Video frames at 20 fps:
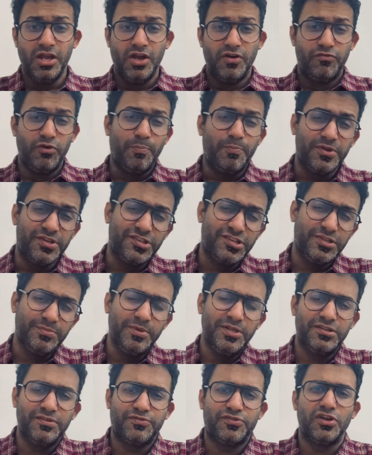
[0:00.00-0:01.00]
For
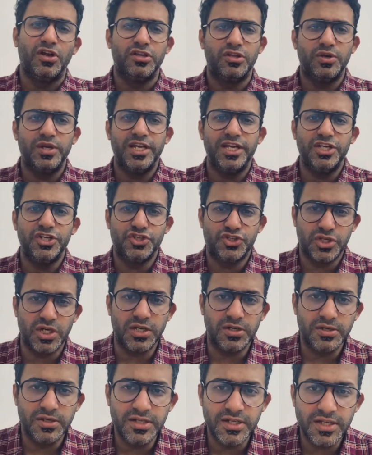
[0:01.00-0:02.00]
principles of surgery in
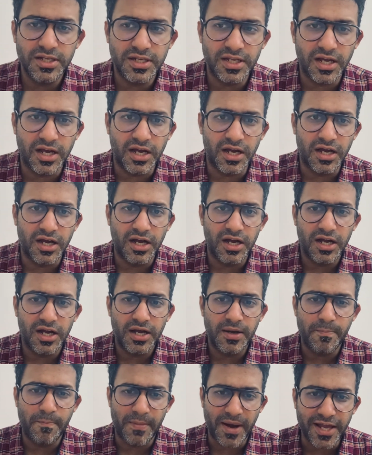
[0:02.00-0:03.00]
general,
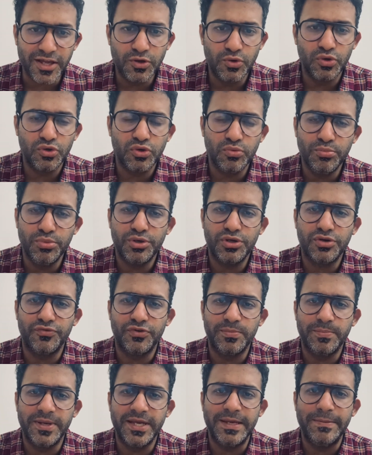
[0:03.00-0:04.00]
my go-to book
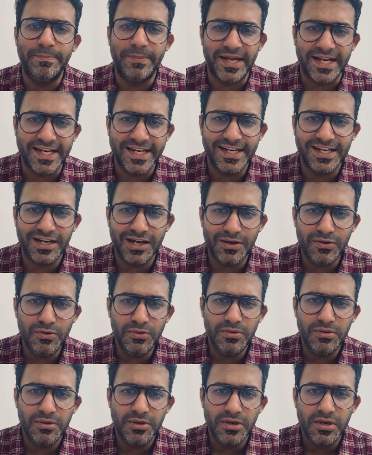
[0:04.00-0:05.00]
would be Bailey and Love.